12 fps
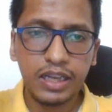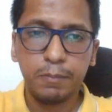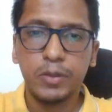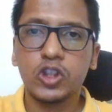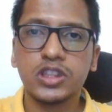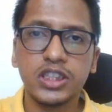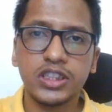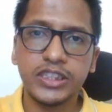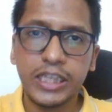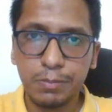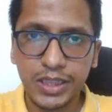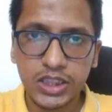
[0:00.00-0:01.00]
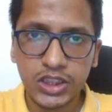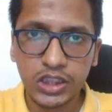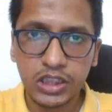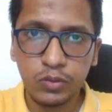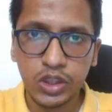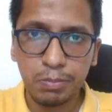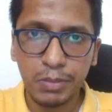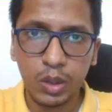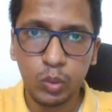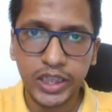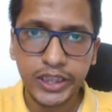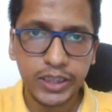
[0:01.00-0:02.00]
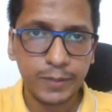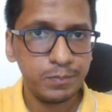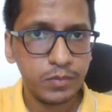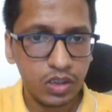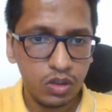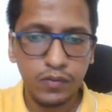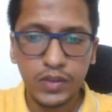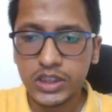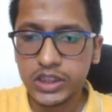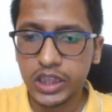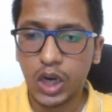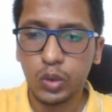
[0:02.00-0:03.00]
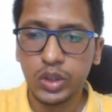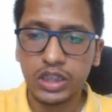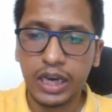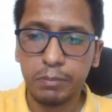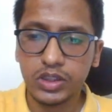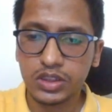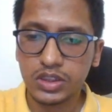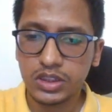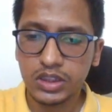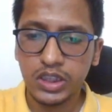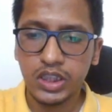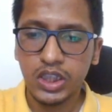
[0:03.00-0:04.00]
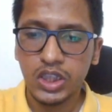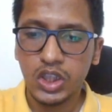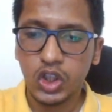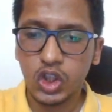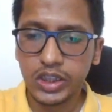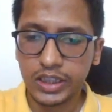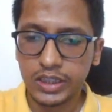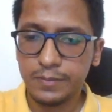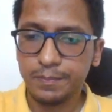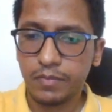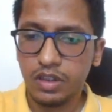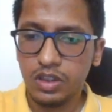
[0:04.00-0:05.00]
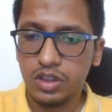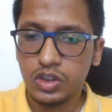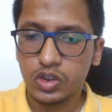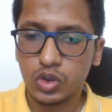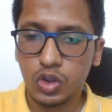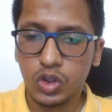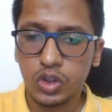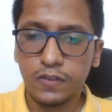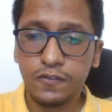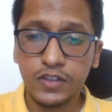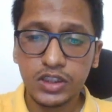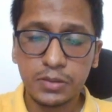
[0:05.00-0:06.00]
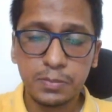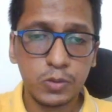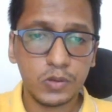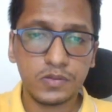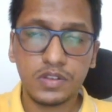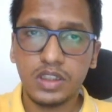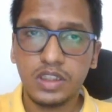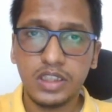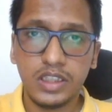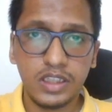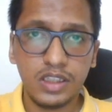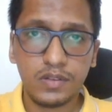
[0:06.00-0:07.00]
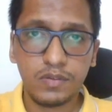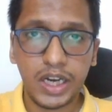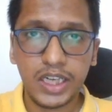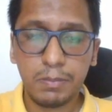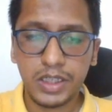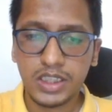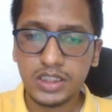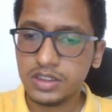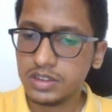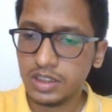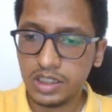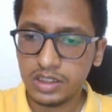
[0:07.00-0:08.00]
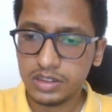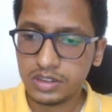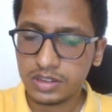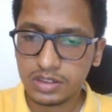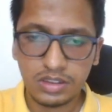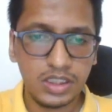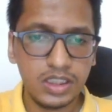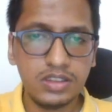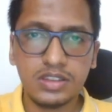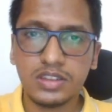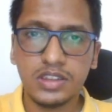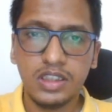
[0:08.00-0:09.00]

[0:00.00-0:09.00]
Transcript: because this checkmate is delivered by white. We'll see how it happens. Okay, so the first move here white plays is this: